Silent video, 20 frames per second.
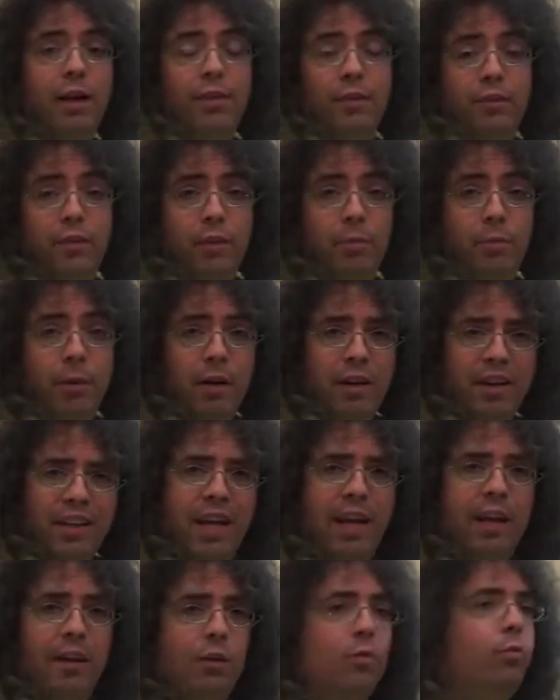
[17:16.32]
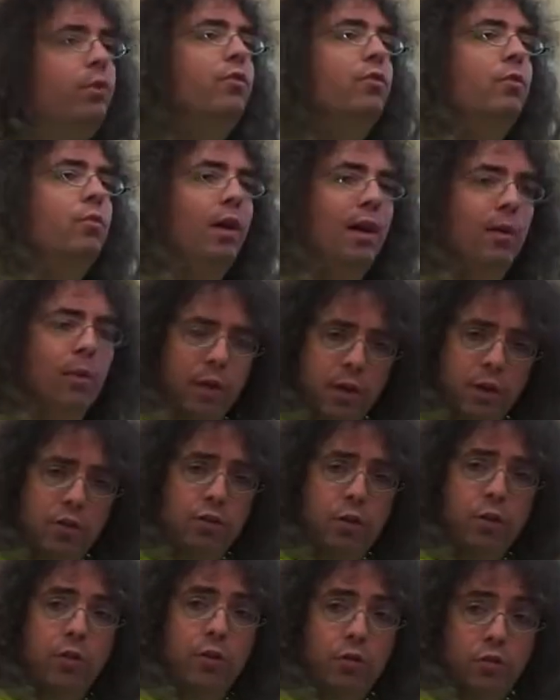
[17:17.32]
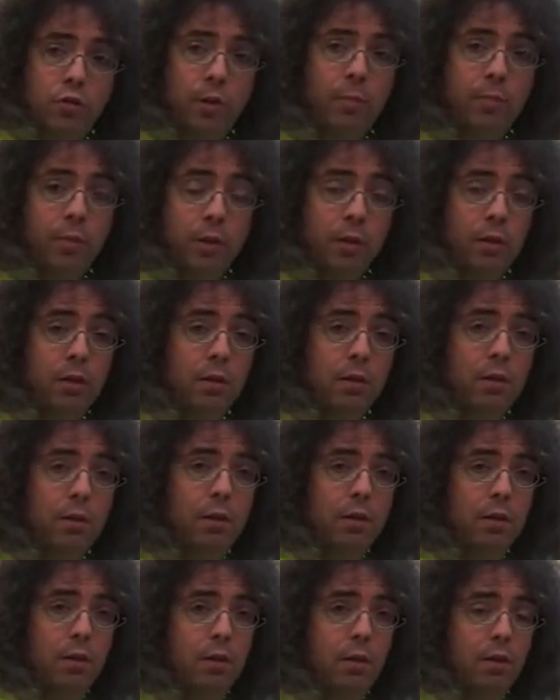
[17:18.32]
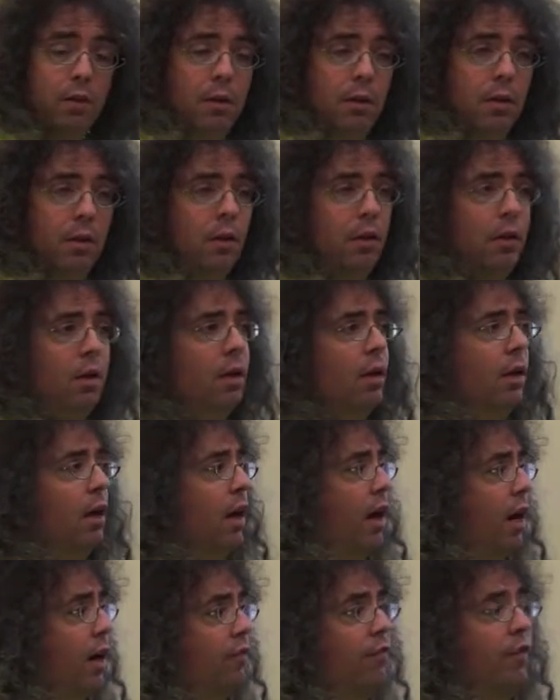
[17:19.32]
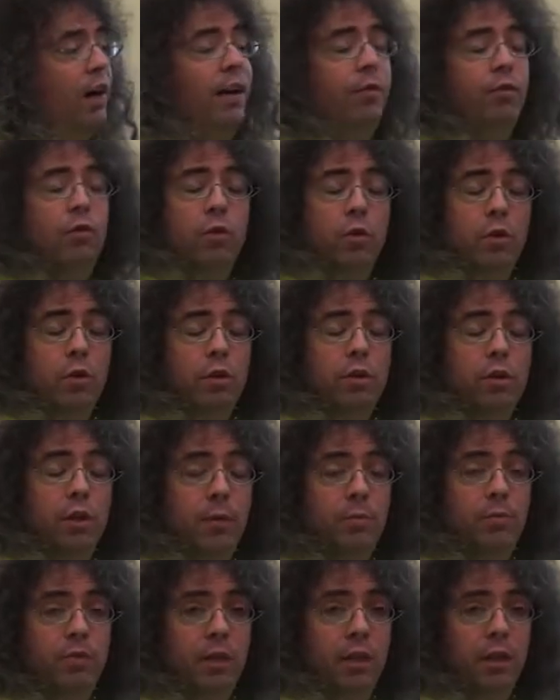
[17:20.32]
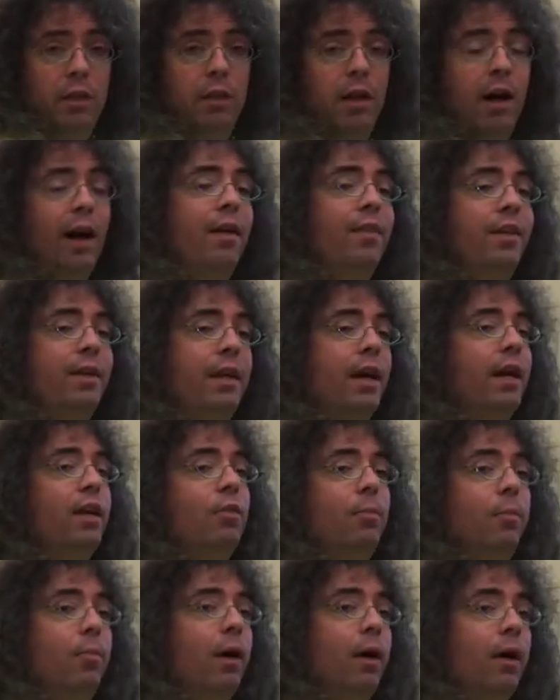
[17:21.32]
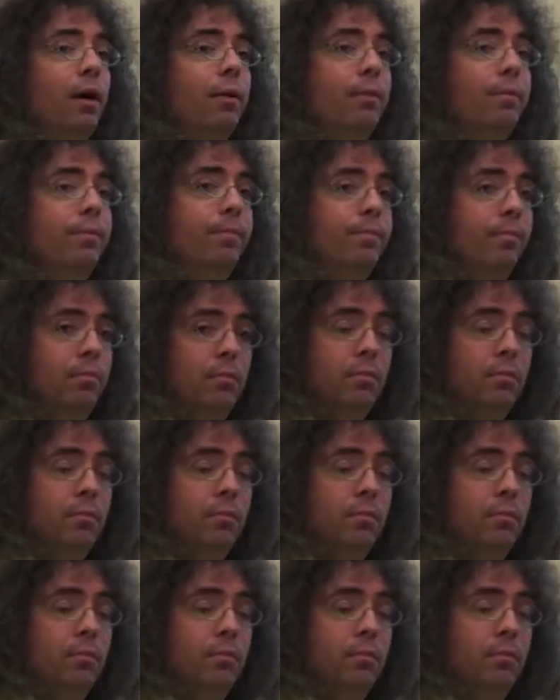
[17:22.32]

on the 5th bar. Again, the reason why I wanted to show you this triptych. Our 5 chord comes in on the 9th bar.